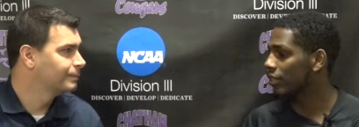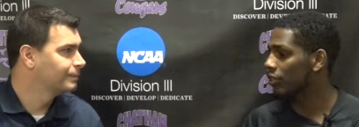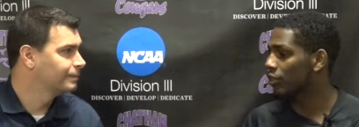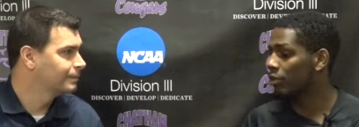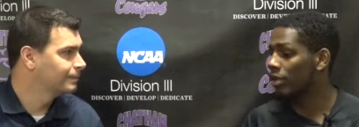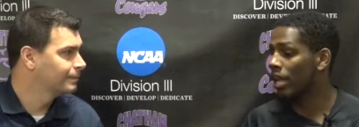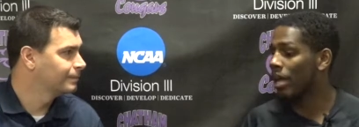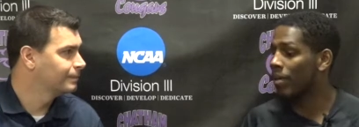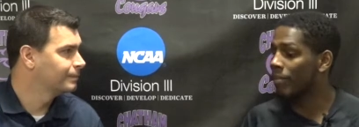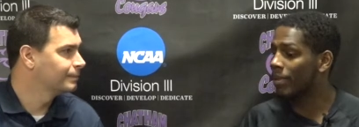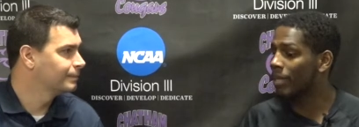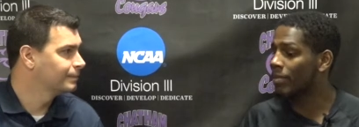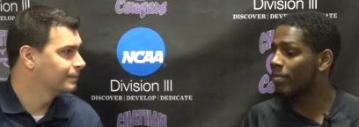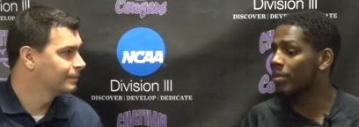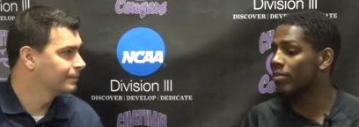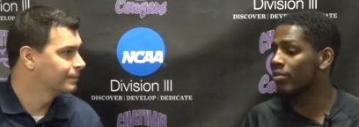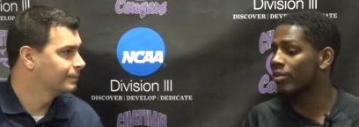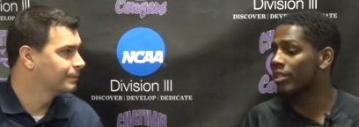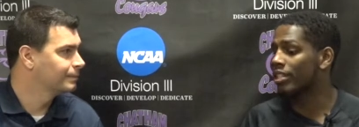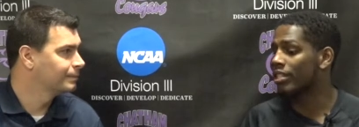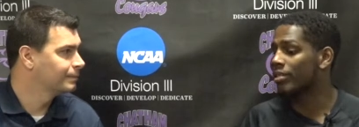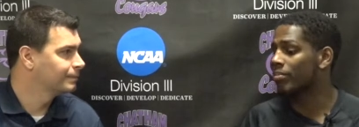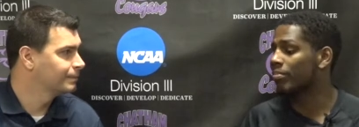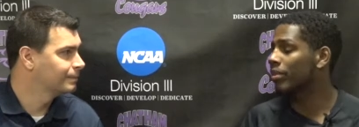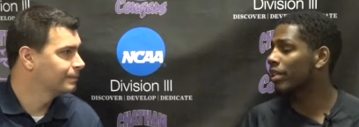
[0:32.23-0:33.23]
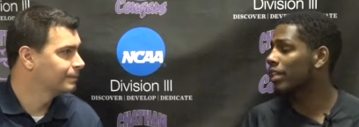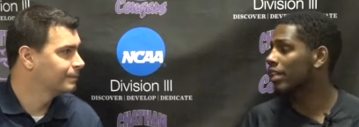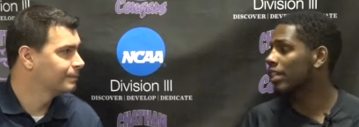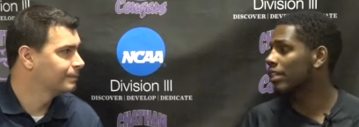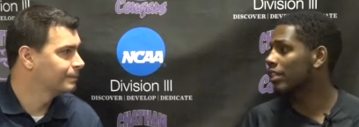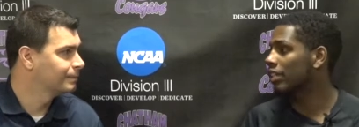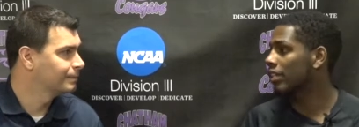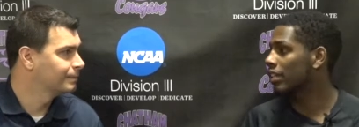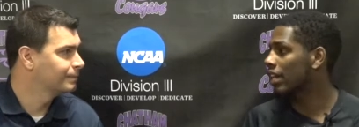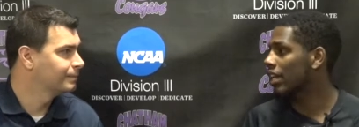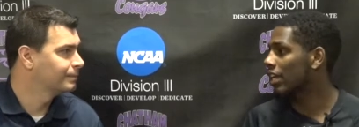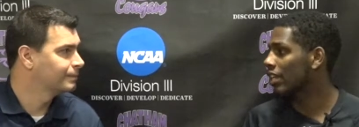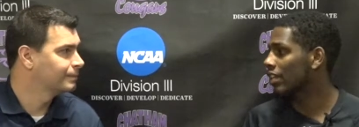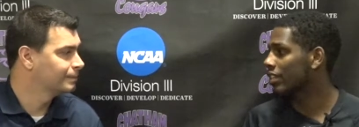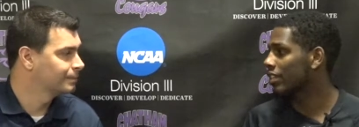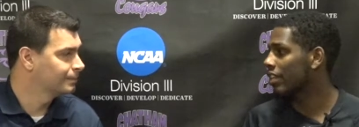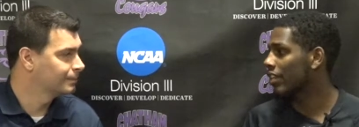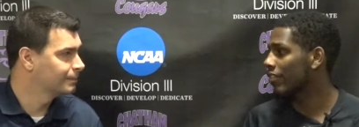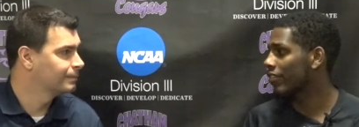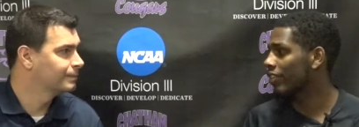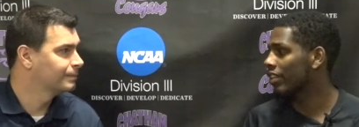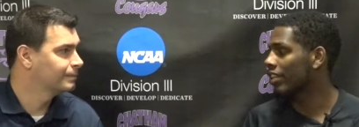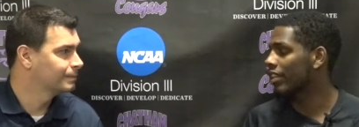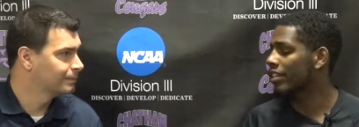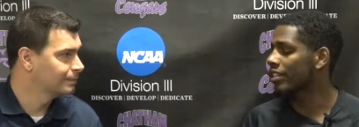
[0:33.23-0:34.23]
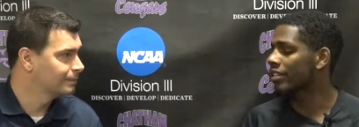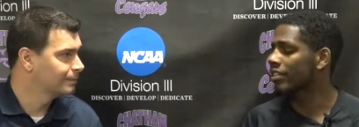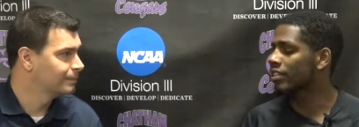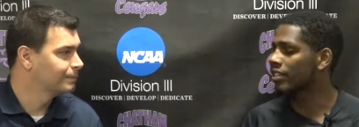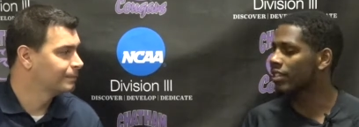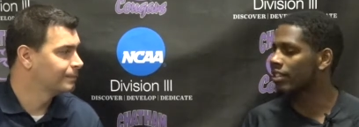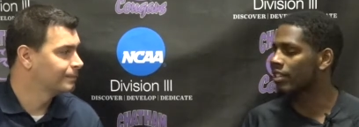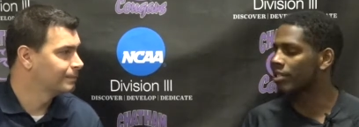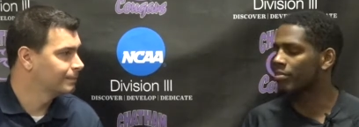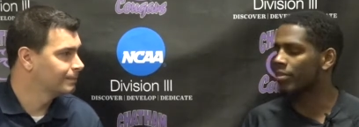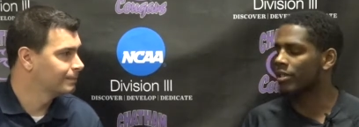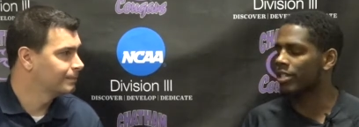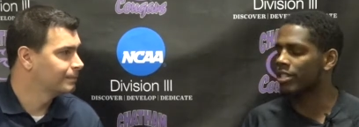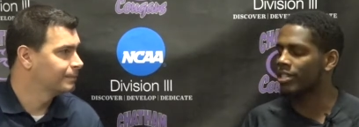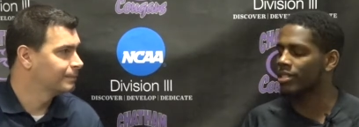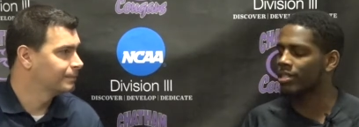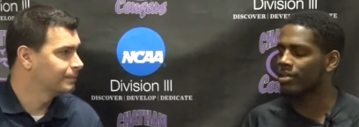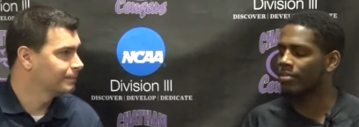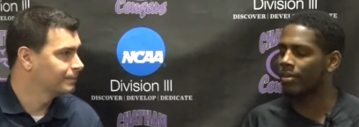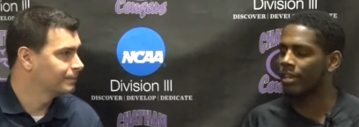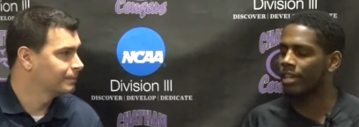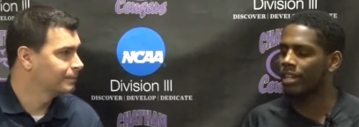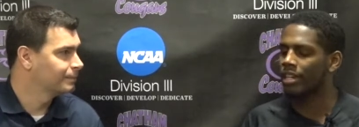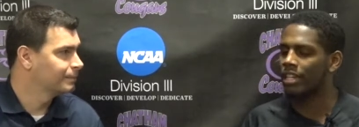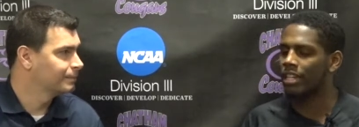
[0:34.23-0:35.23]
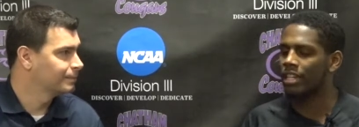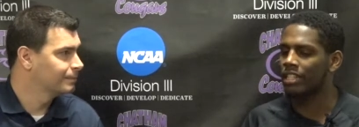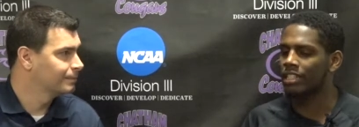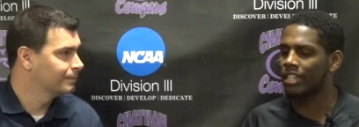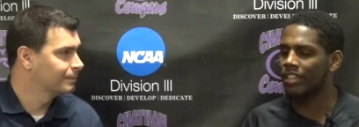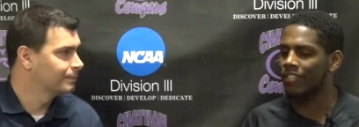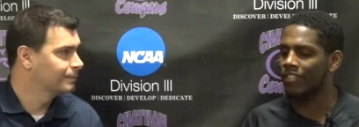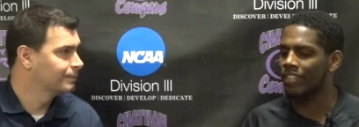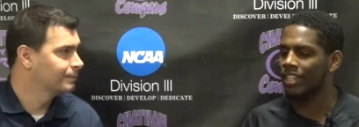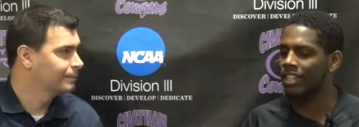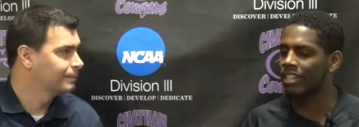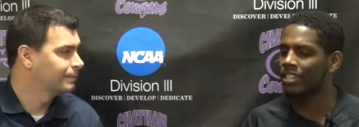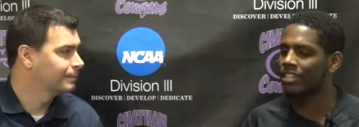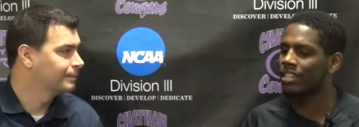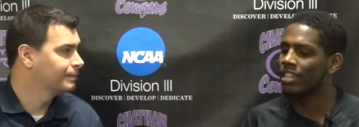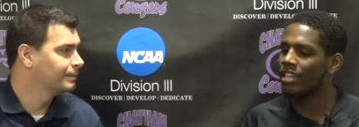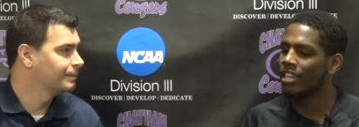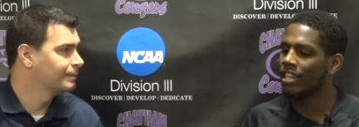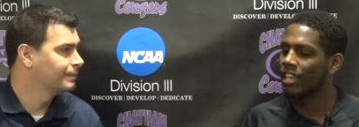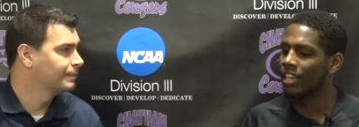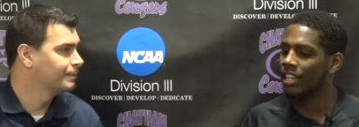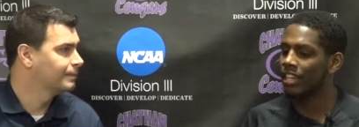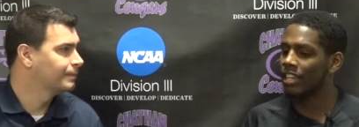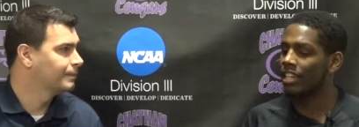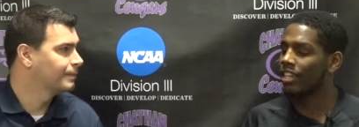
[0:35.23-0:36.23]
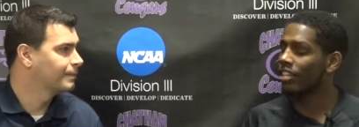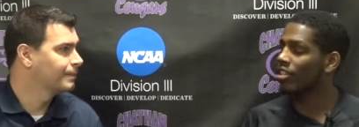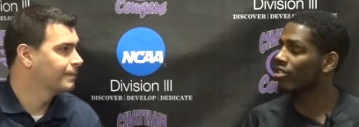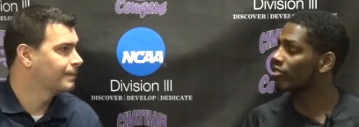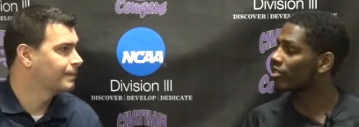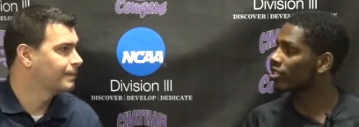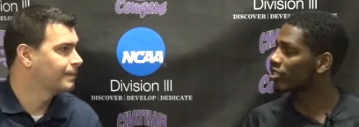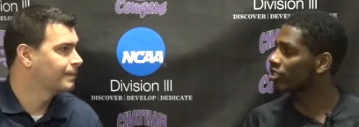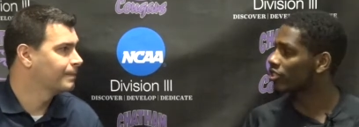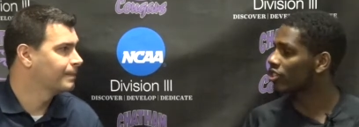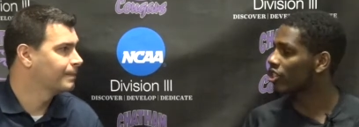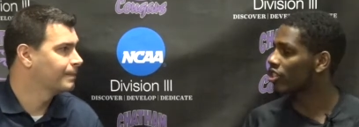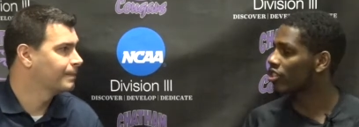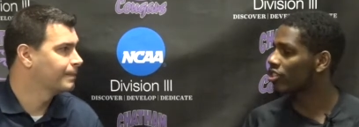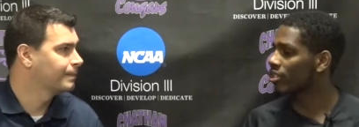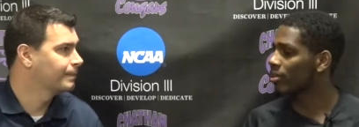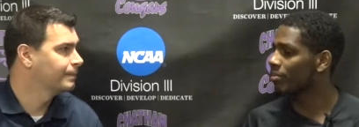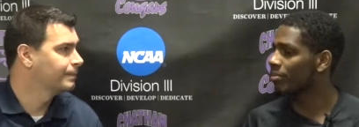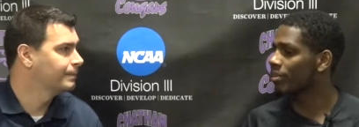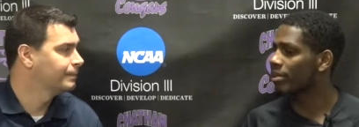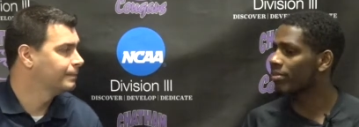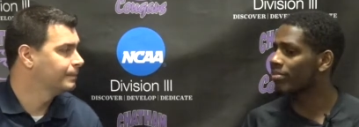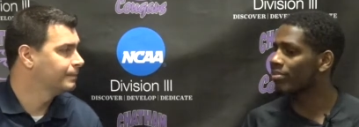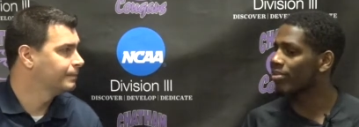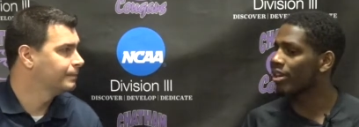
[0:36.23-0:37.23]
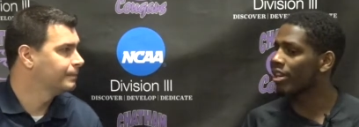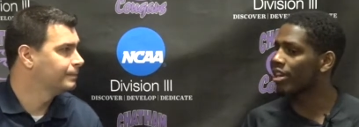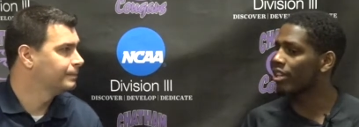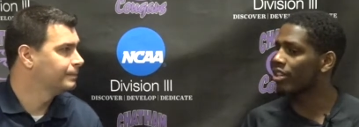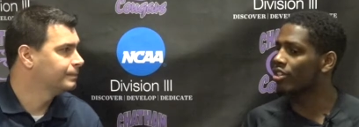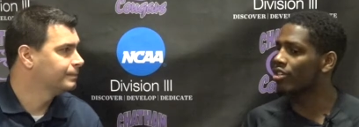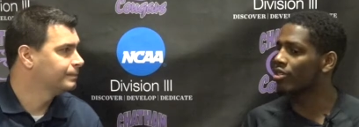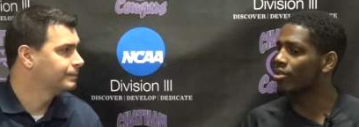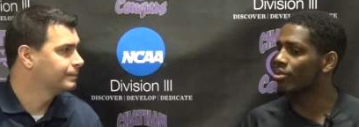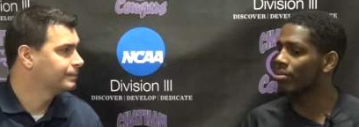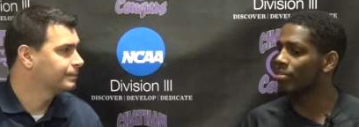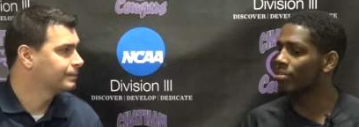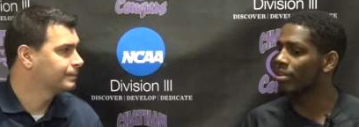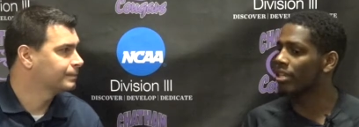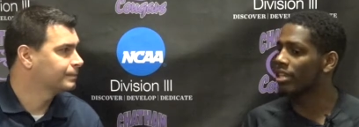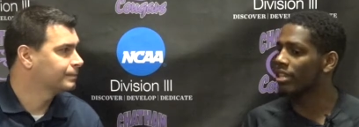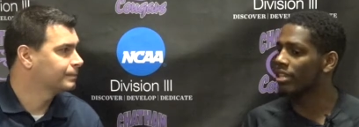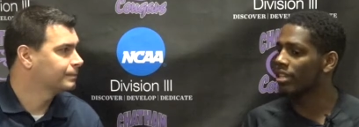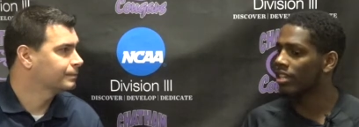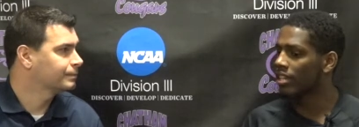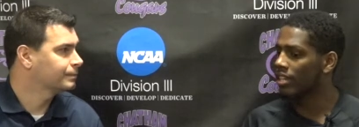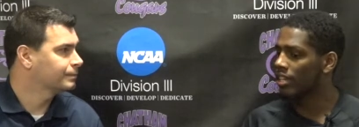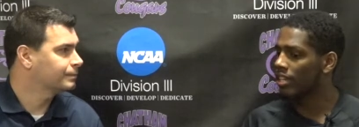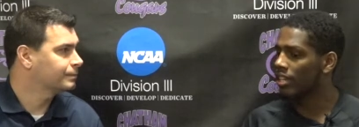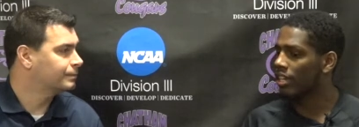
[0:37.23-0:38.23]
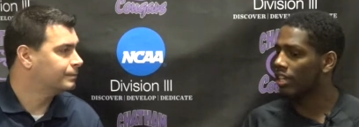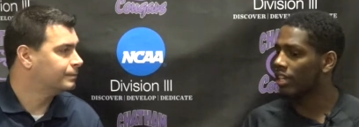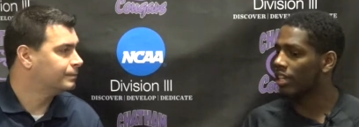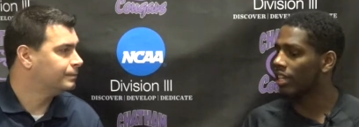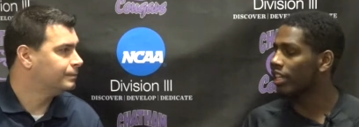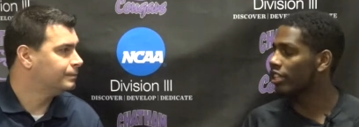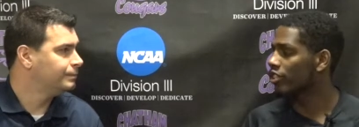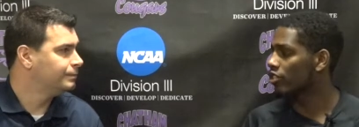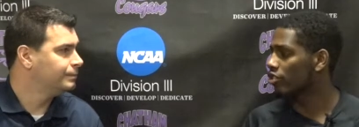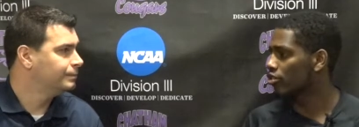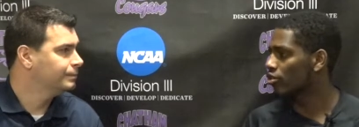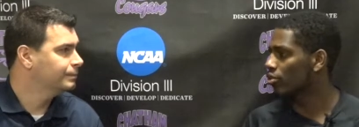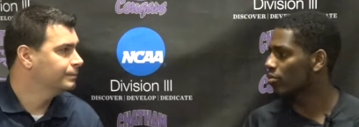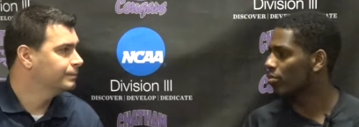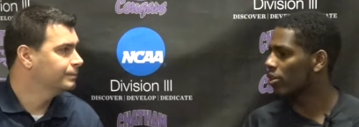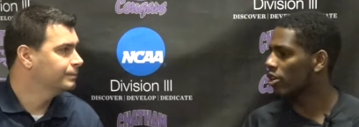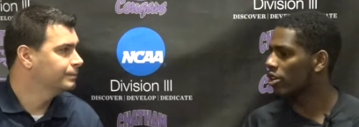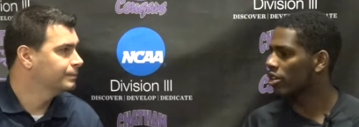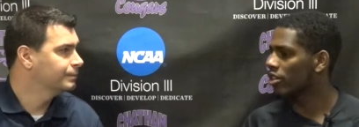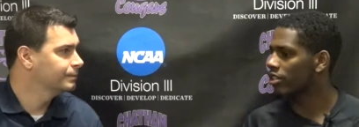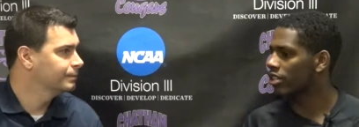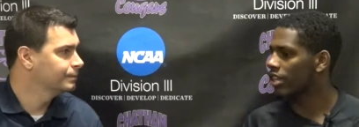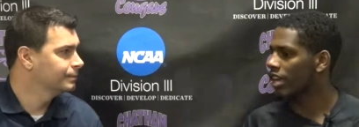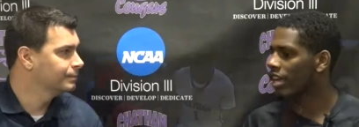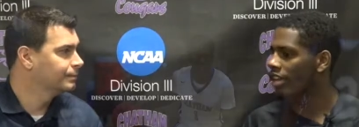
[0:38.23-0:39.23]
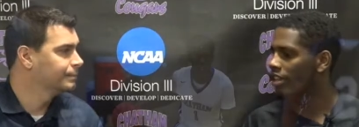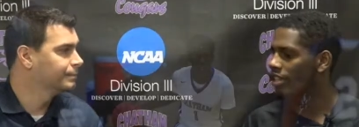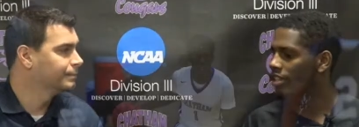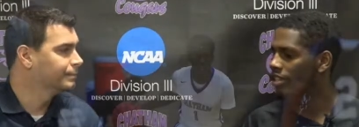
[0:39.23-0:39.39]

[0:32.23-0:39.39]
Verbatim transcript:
Speaker 1: not many people get to play college athletics, get to participate in college athletics, and let alone to start something brand new and be an integral part of that